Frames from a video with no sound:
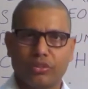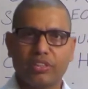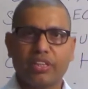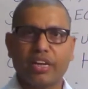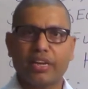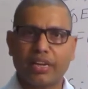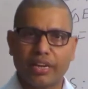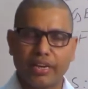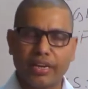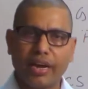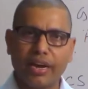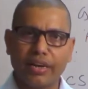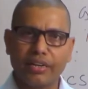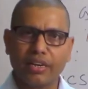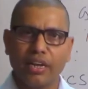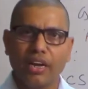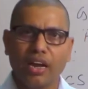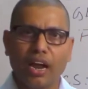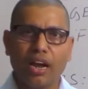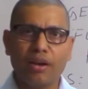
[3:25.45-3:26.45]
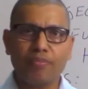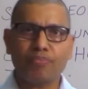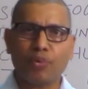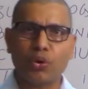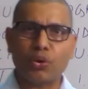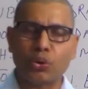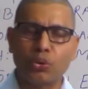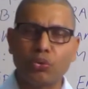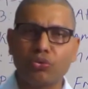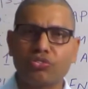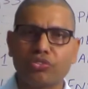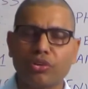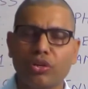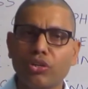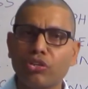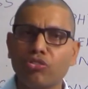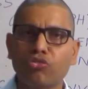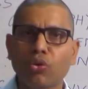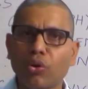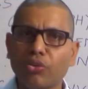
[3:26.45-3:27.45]
They create and produce
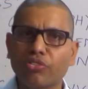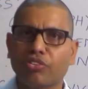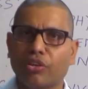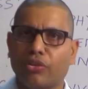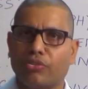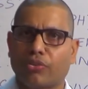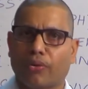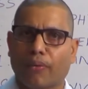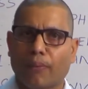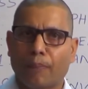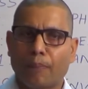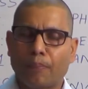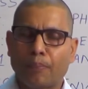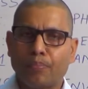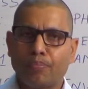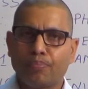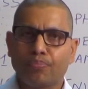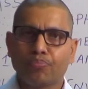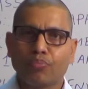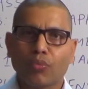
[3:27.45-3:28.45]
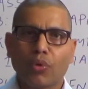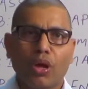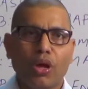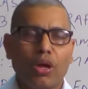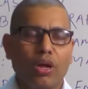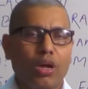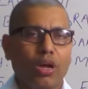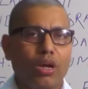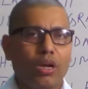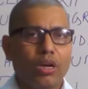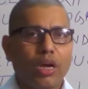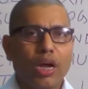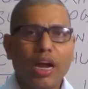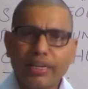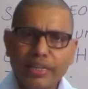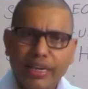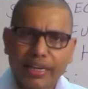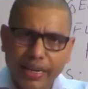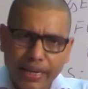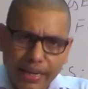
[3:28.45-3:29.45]
resources,
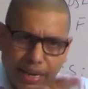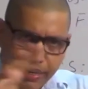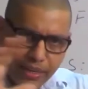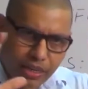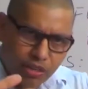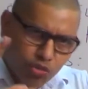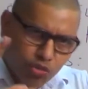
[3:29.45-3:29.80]
and they create a